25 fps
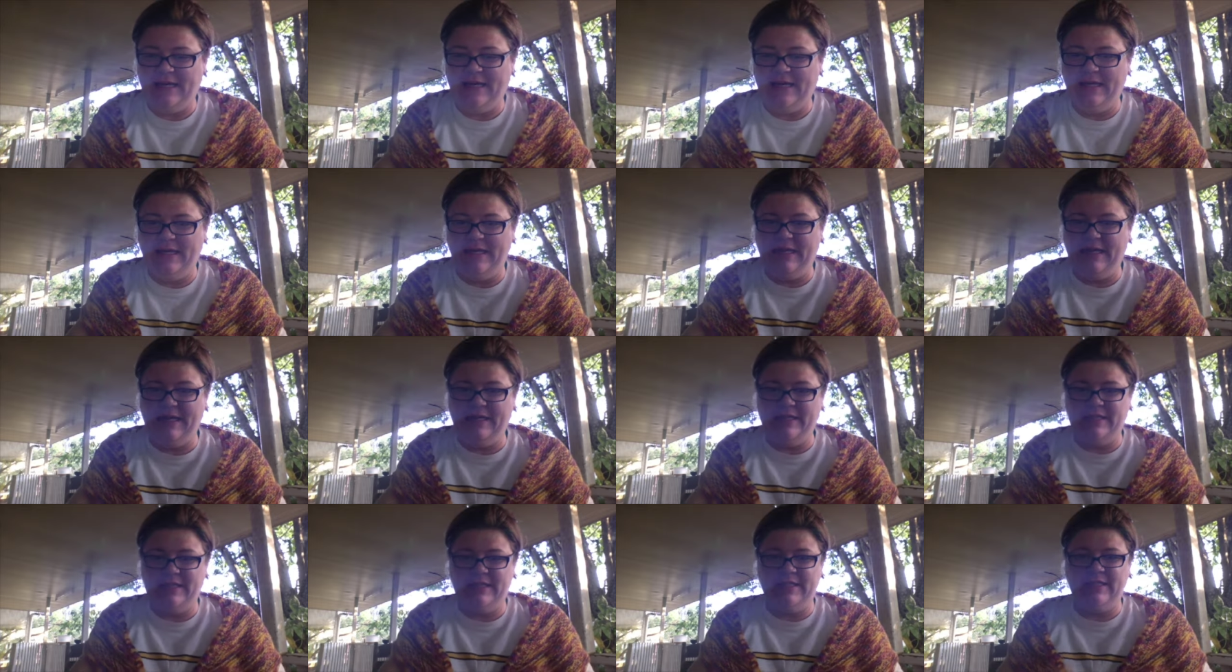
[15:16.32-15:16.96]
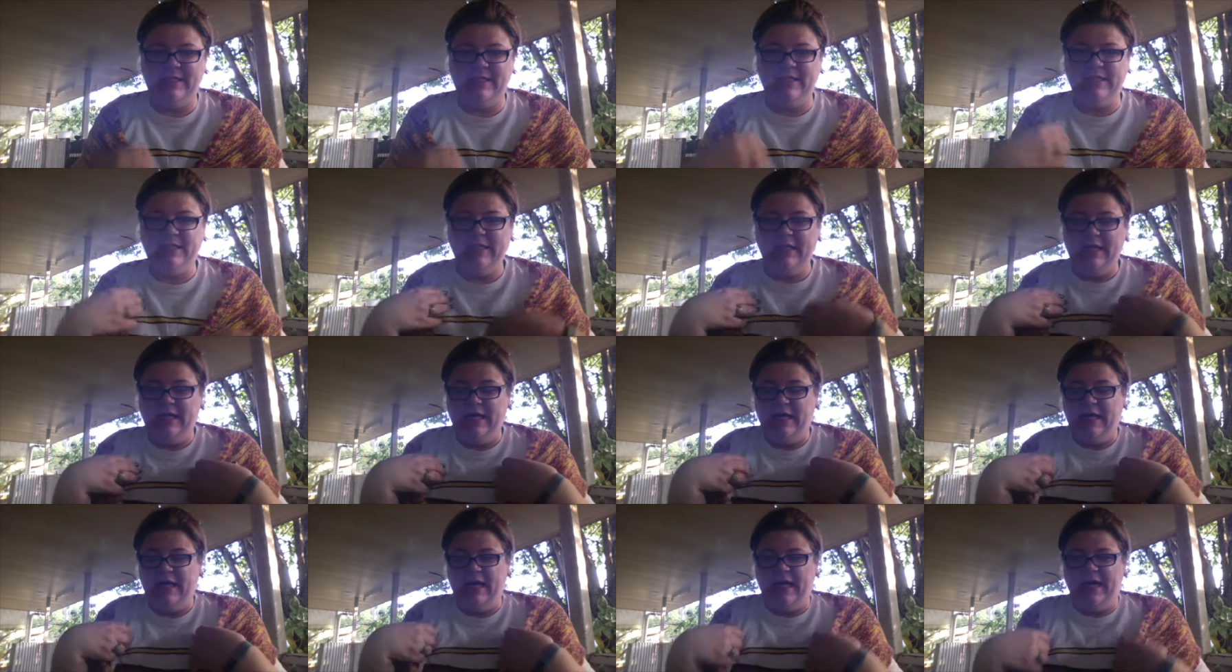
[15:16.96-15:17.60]
it
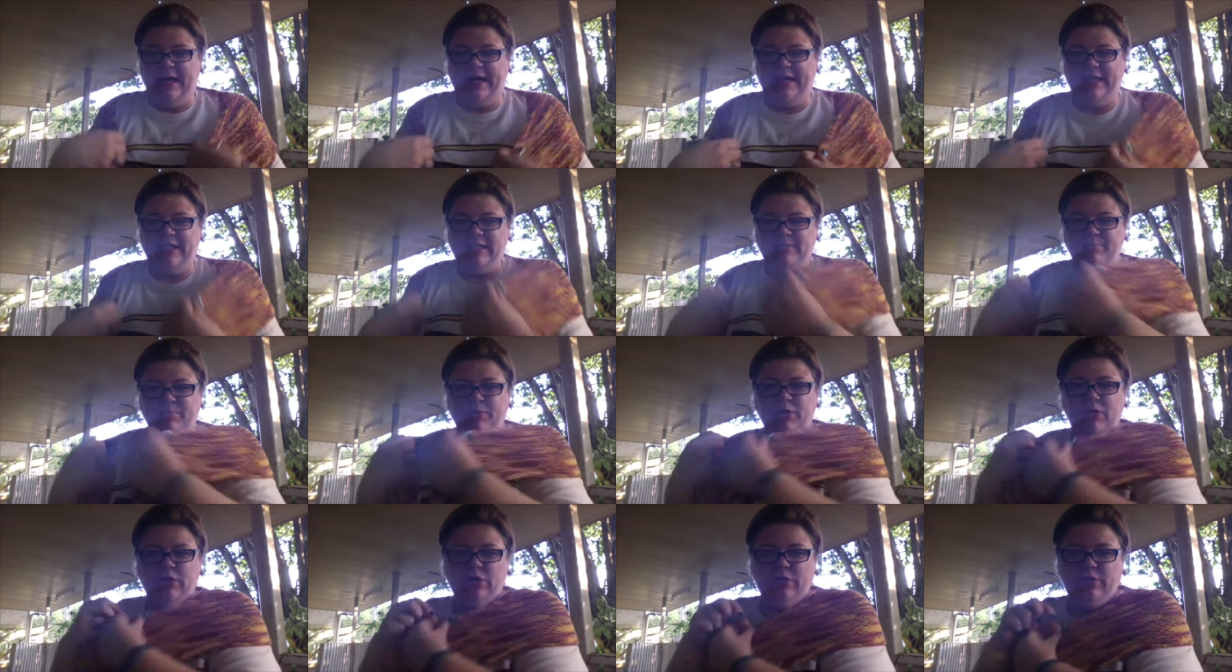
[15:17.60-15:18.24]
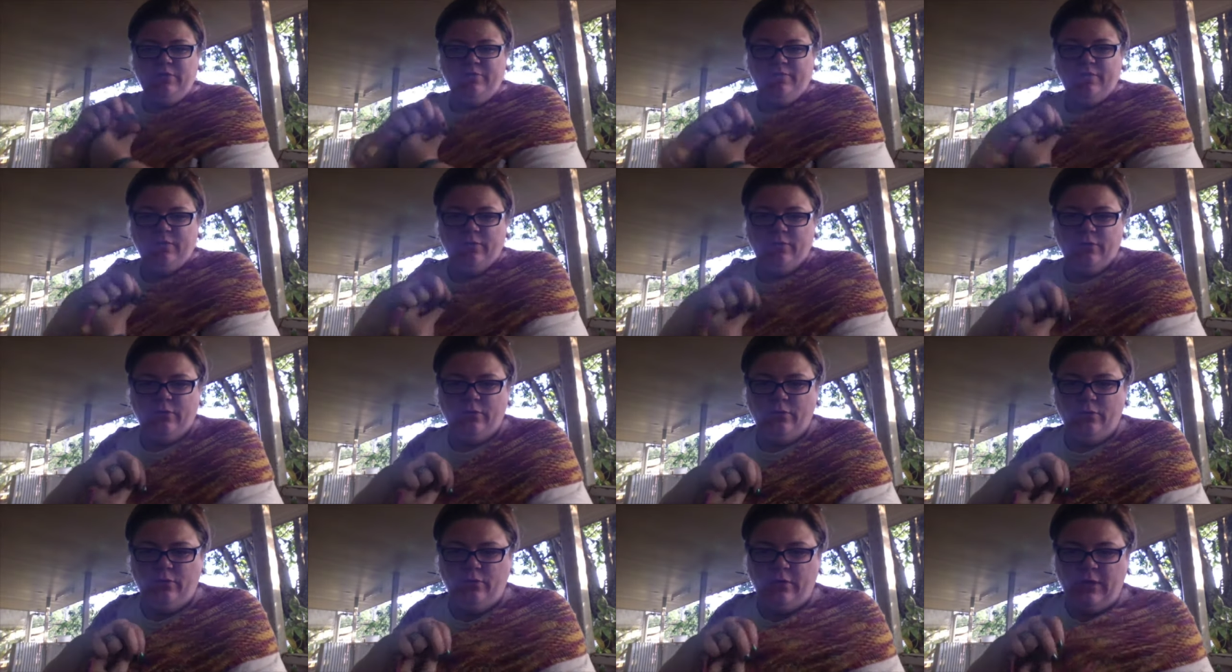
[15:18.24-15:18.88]
has
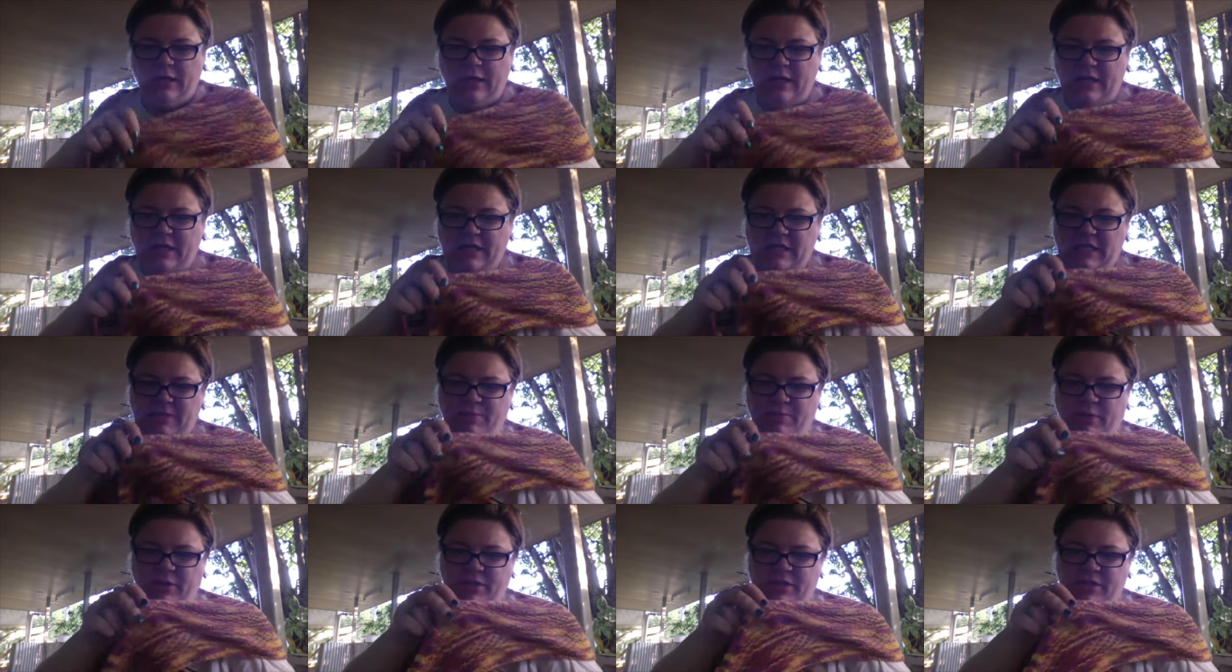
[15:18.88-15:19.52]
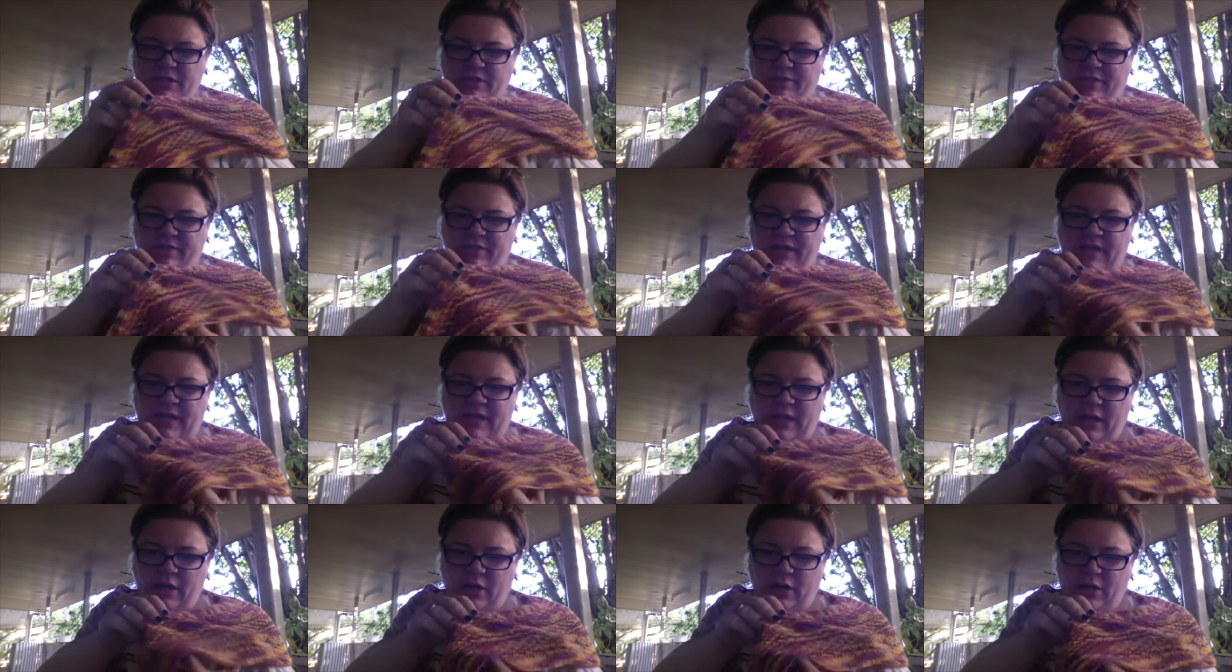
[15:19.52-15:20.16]
beautiful spots of
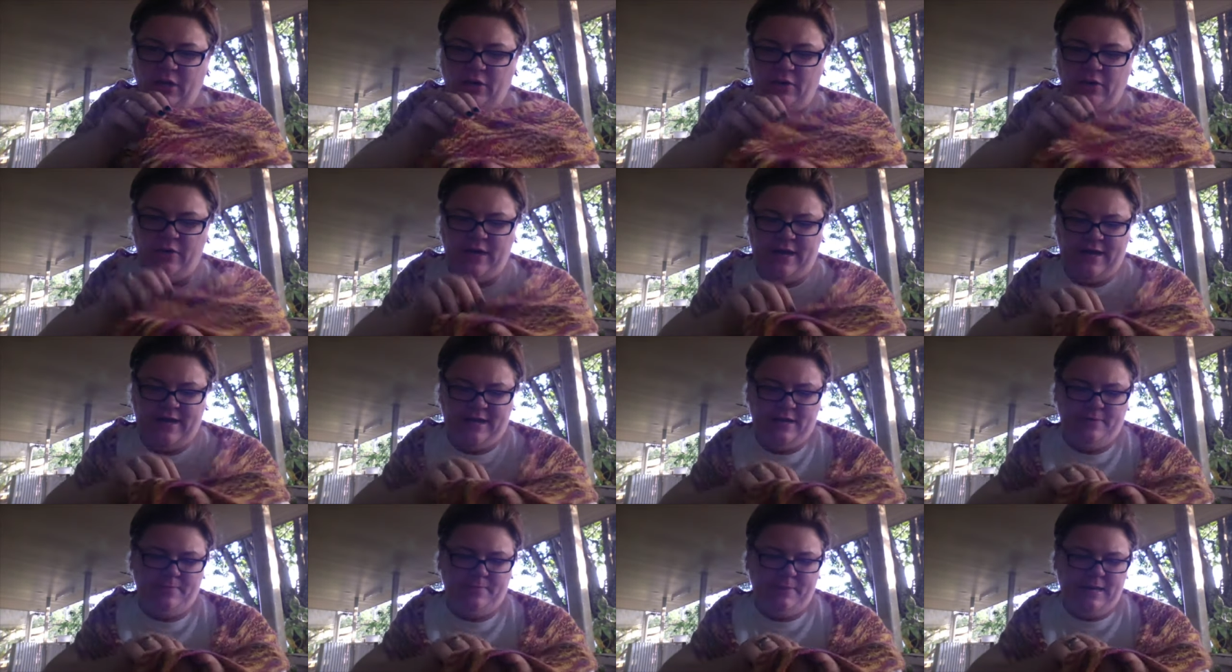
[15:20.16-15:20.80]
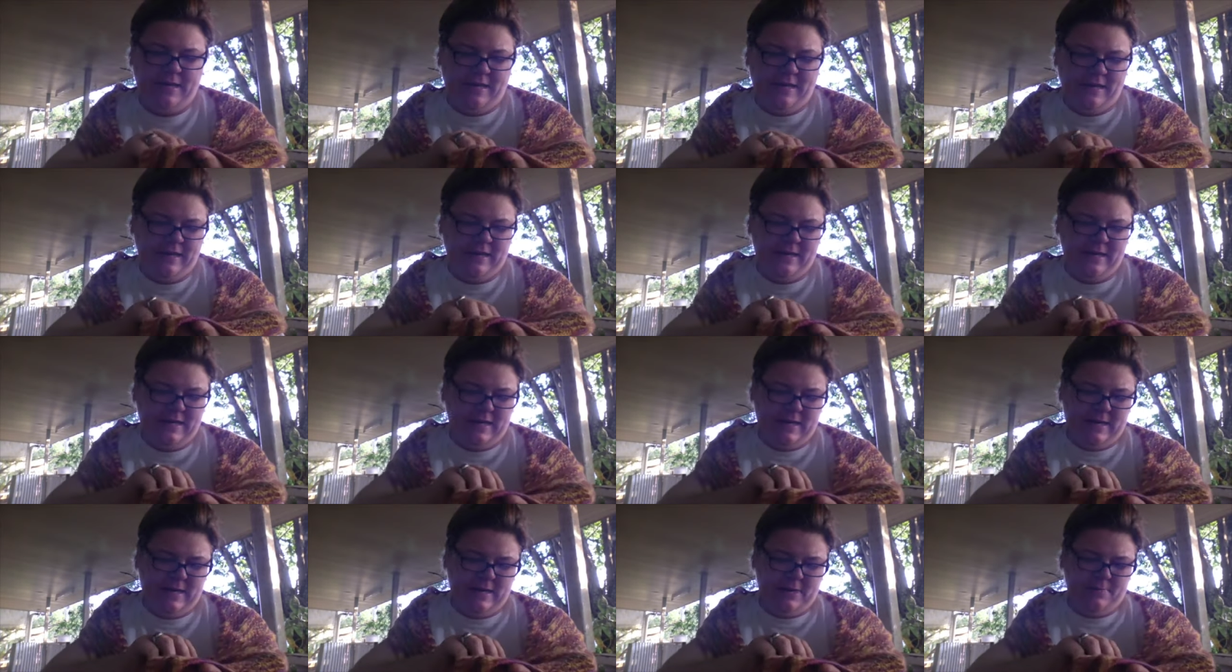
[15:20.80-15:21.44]
yellow and pink
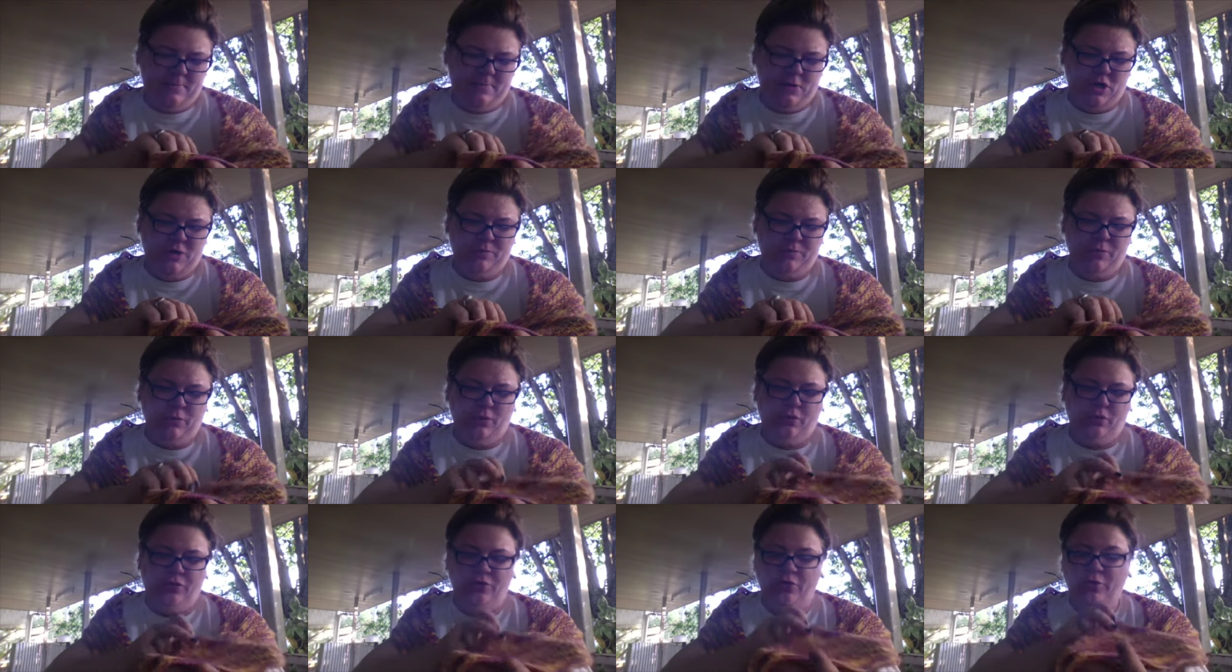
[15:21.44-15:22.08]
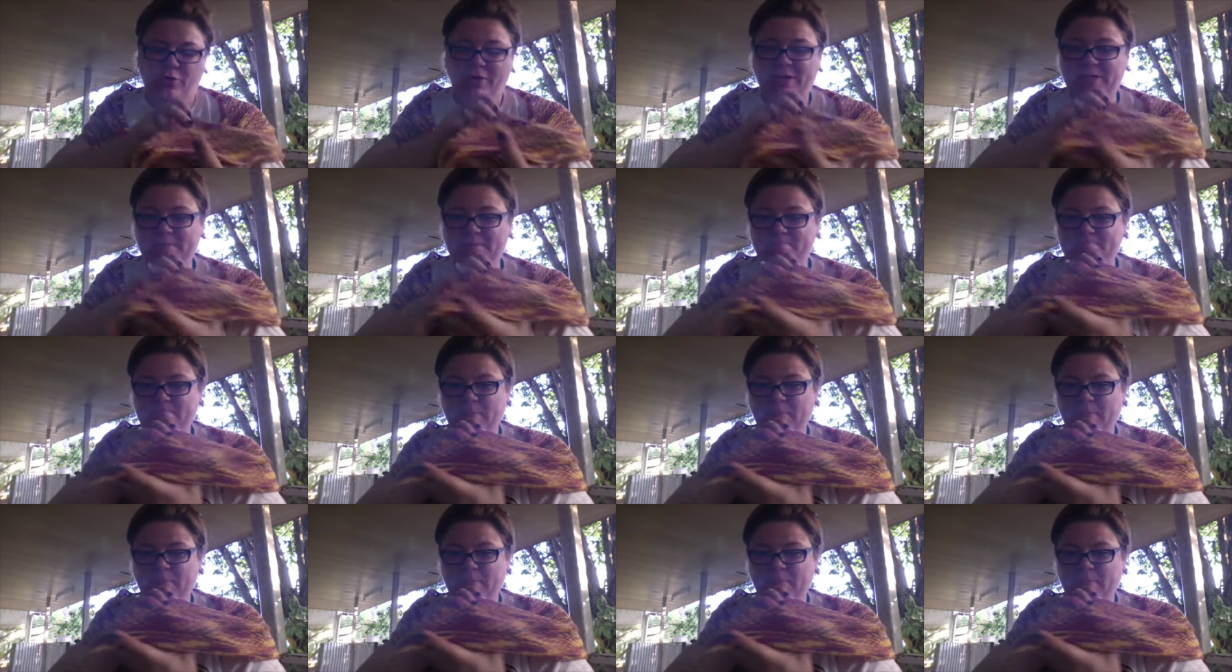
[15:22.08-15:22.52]
and purple through it.